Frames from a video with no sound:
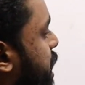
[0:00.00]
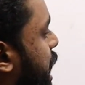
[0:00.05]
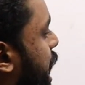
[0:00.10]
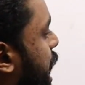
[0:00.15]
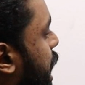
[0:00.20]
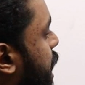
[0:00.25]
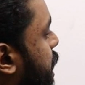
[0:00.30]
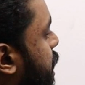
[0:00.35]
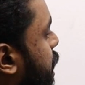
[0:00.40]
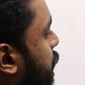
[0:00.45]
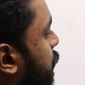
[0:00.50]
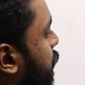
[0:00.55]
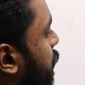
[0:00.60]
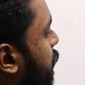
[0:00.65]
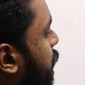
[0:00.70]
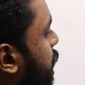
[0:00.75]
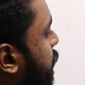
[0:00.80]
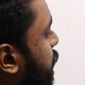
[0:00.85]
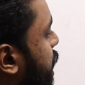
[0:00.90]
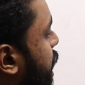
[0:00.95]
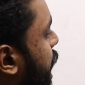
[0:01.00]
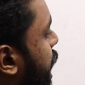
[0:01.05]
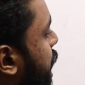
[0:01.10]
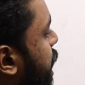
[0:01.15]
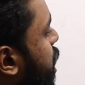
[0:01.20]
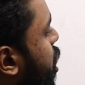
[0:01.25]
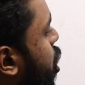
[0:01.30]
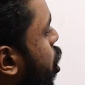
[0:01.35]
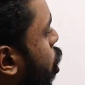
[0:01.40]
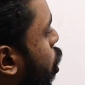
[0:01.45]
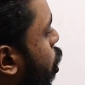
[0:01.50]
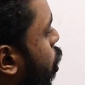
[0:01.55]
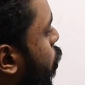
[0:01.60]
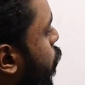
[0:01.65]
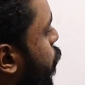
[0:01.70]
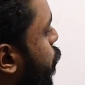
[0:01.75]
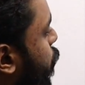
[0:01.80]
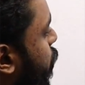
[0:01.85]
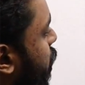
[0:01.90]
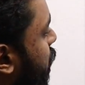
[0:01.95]
that n
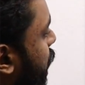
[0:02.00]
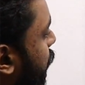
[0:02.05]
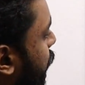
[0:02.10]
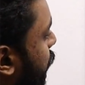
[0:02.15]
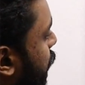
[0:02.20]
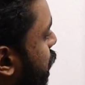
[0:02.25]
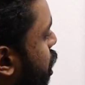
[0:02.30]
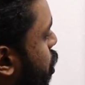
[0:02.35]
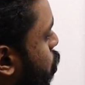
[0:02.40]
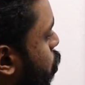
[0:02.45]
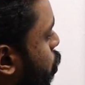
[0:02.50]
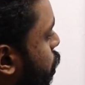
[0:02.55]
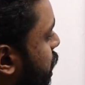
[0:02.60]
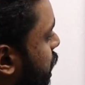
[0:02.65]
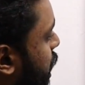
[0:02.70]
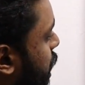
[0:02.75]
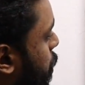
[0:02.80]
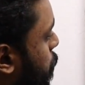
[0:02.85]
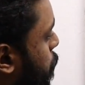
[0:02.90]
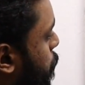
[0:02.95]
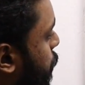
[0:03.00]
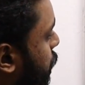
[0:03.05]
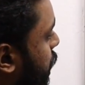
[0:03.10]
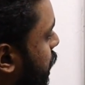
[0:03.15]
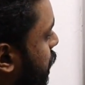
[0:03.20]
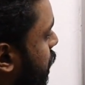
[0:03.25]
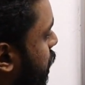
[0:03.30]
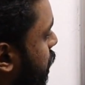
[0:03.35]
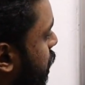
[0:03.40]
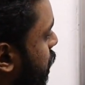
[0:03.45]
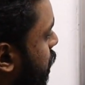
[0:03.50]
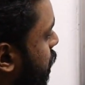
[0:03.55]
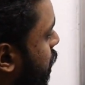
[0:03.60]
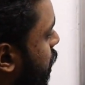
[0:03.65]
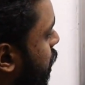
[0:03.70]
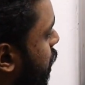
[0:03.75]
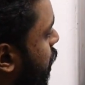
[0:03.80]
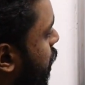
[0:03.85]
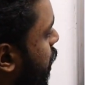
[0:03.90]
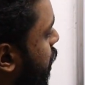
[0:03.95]
of a union b
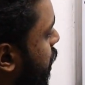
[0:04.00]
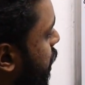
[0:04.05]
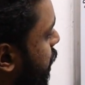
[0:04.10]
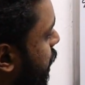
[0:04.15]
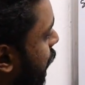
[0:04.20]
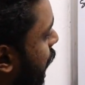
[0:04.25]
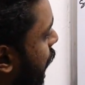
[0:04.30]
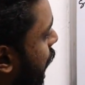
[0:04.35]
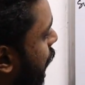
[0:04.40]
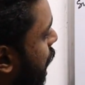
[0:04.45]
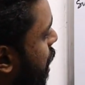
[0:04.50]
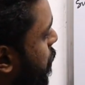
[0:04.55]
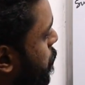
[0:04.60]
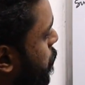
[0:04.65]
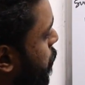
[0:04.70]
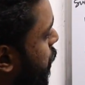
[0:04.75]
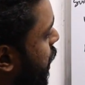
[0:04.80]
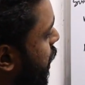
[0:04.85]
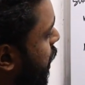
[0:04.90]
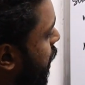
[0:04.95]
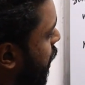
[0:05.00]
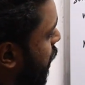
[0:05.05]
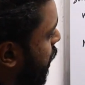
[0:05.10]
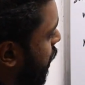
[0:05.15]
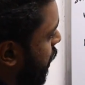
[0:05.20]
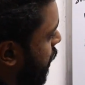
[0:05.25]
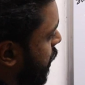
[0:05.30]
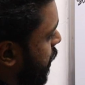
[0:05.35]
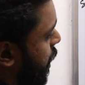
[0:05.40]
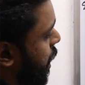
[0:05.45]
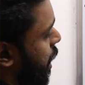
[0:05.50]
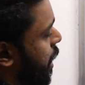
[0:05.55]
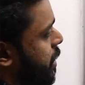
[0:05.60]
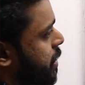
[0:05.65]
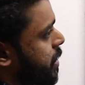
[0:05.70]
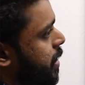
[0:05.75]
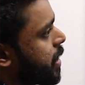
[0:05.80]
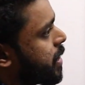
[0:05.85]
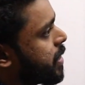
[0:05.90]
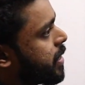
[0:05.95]
can be written
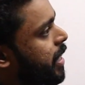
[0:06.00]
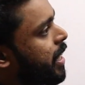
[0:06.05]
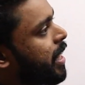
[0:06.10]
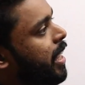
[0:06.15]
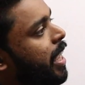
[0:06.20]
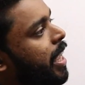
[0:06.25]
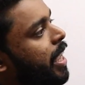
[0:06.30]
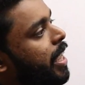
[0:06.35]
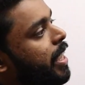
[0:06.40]
as, see,